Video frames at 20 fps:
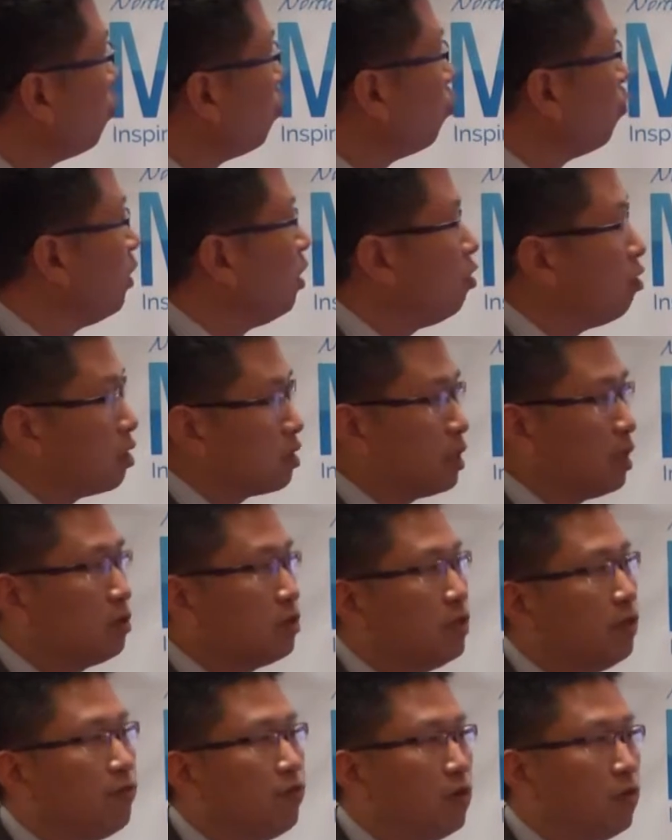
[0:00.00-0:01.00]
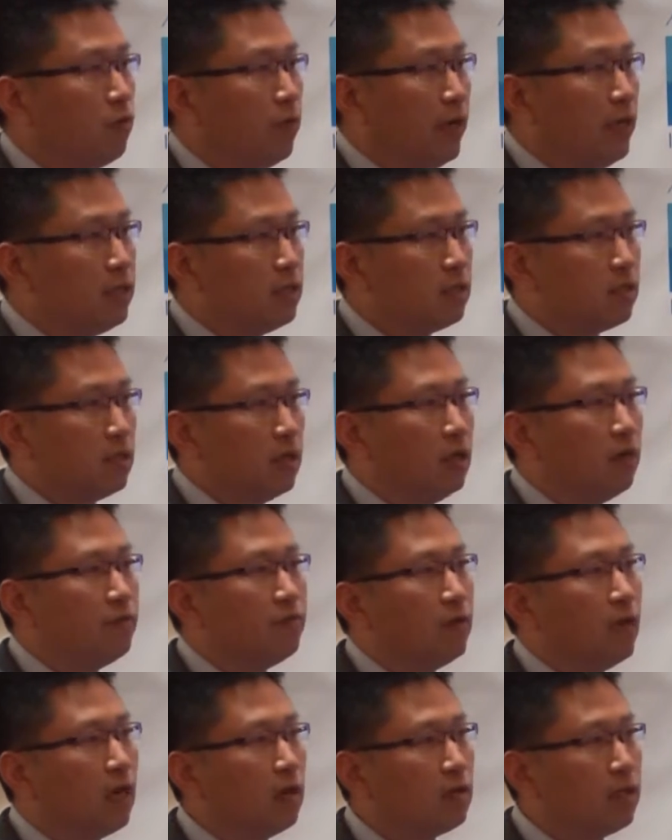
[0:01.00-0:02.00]
we looked out different ways
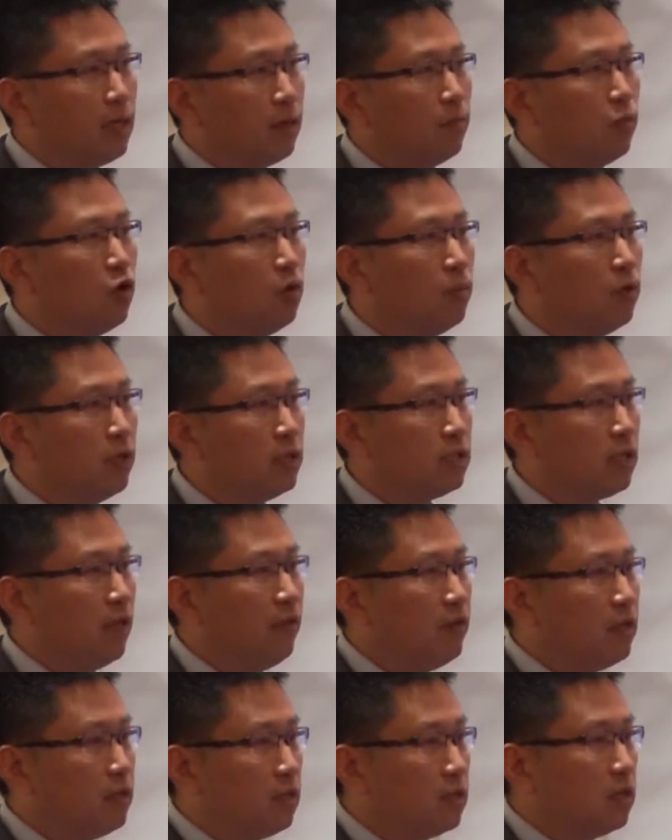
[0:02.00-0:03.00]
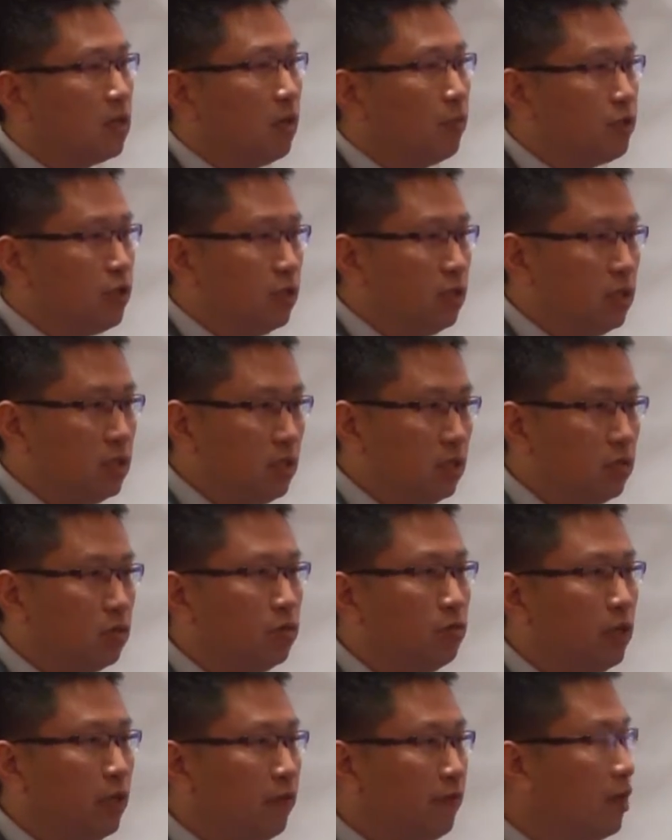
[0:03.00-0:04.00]
of now that mobile is giving this opportunity to
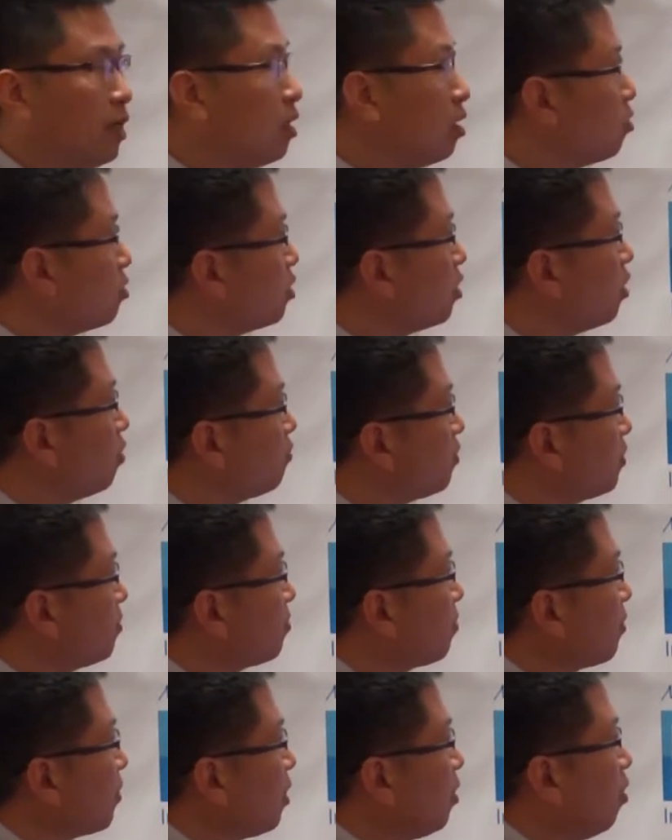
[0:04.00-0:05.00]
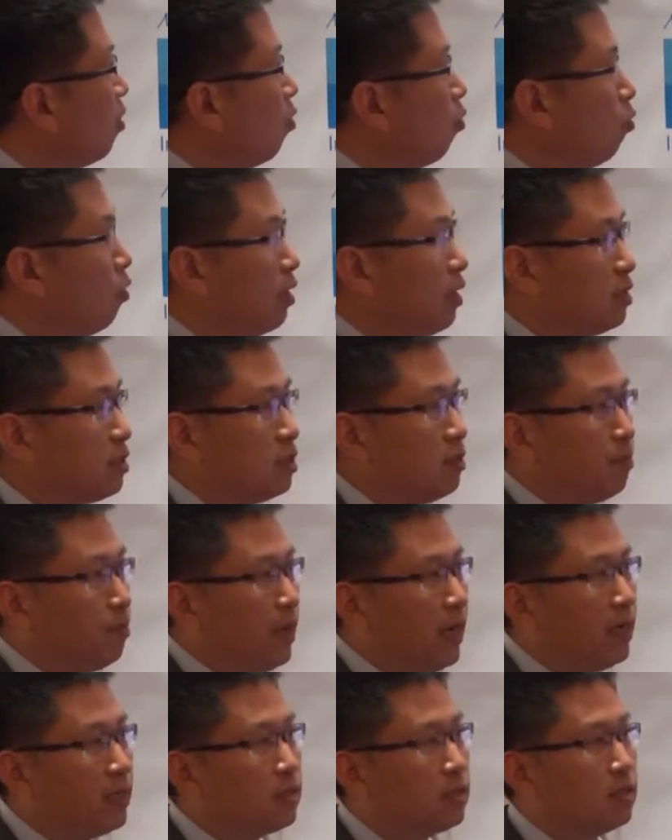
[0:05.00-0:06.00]
reinvent ourselves. What is the
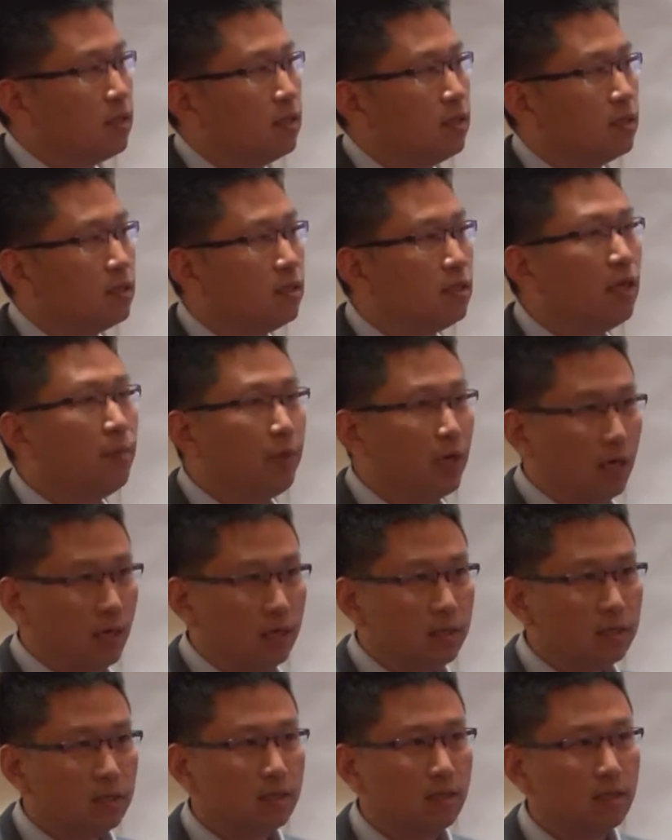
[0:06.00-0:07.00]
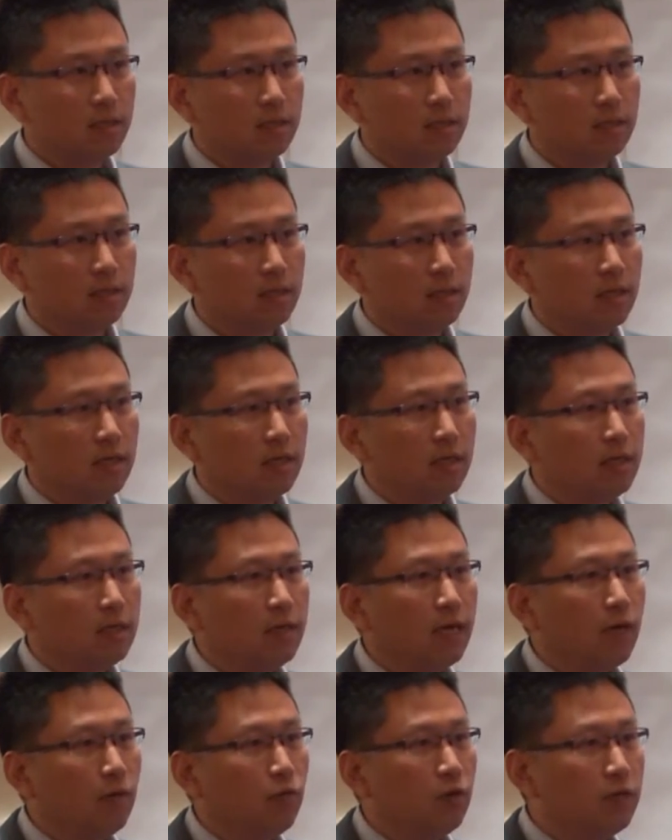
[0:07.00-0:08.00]
best stimulus
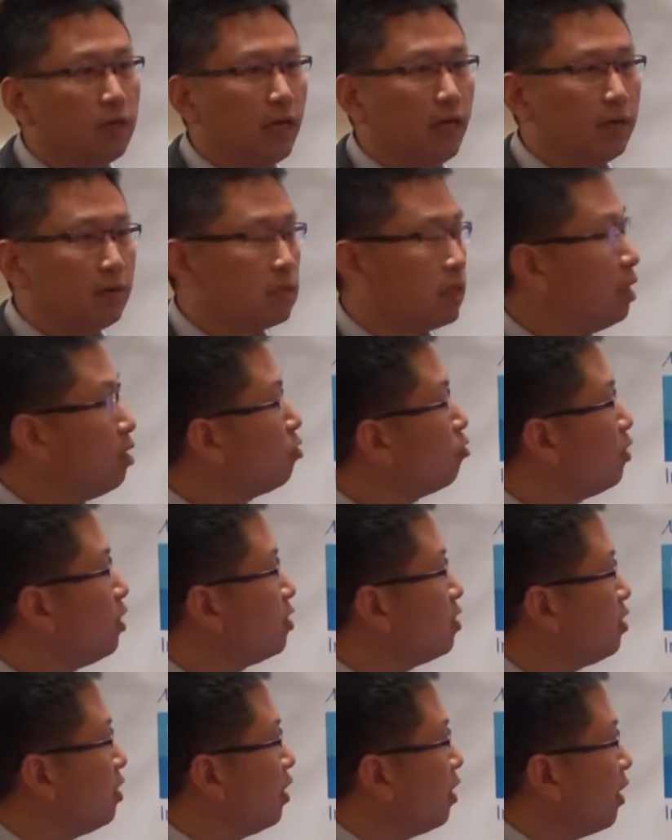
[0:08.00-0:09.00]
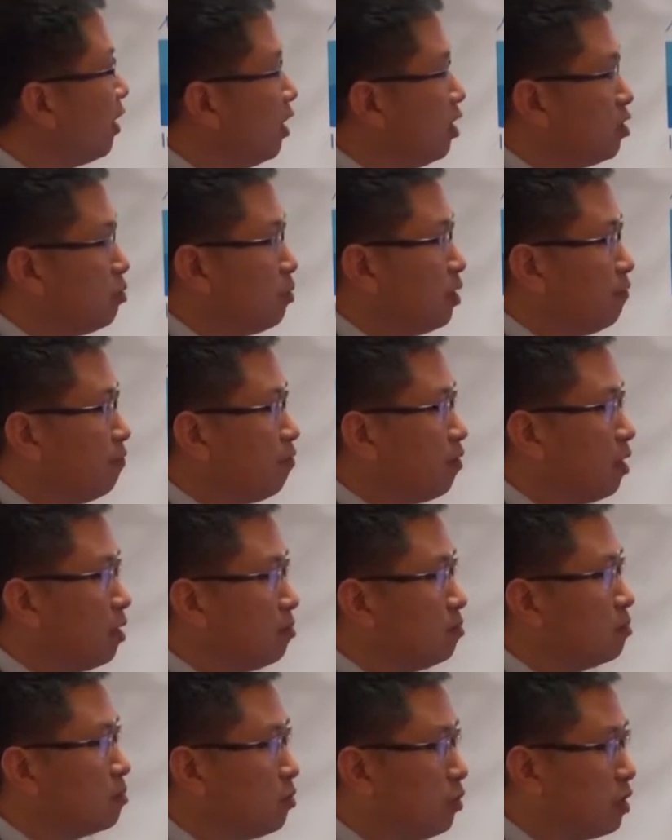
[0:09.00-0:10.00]
that would increase the engagement
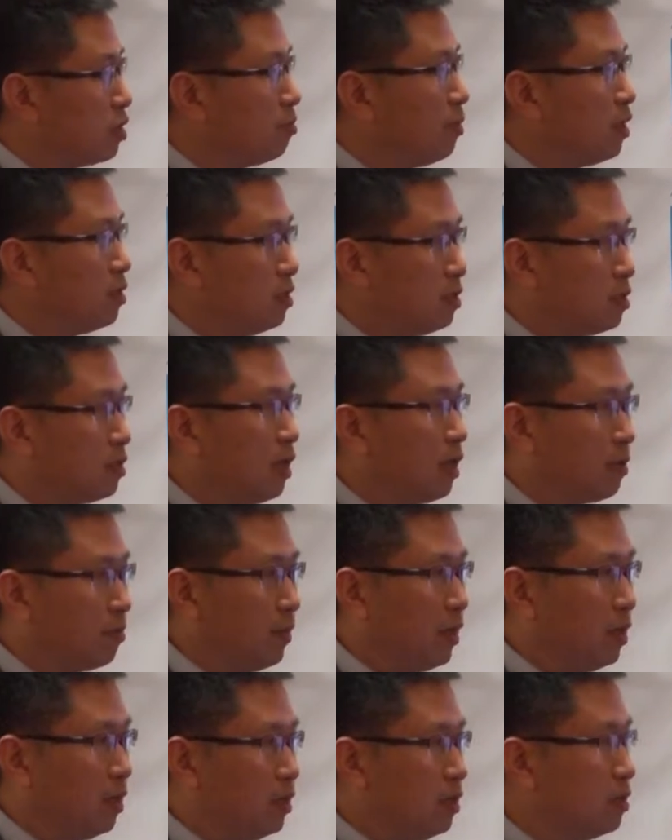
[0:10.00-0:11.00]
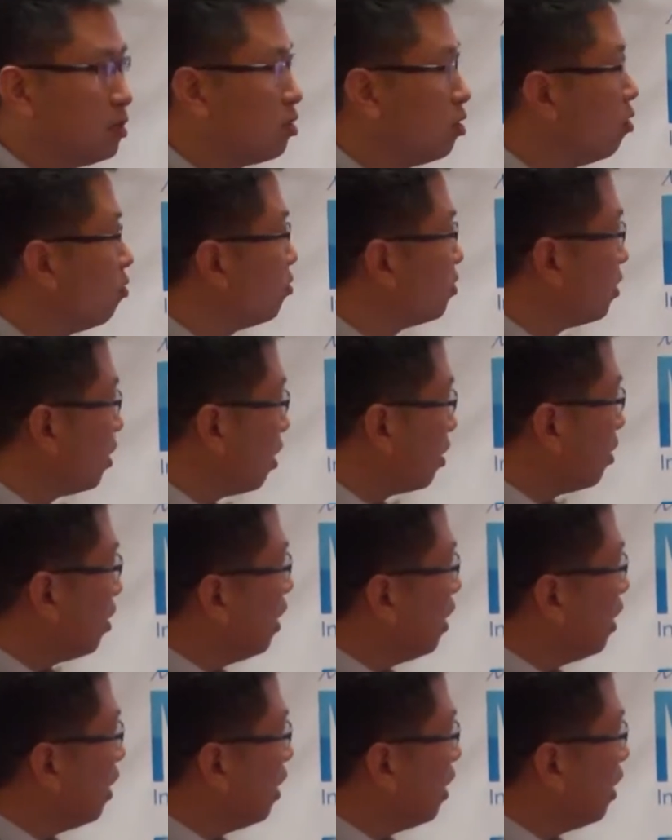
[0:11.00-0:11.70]
from respondents like Melanie? So on the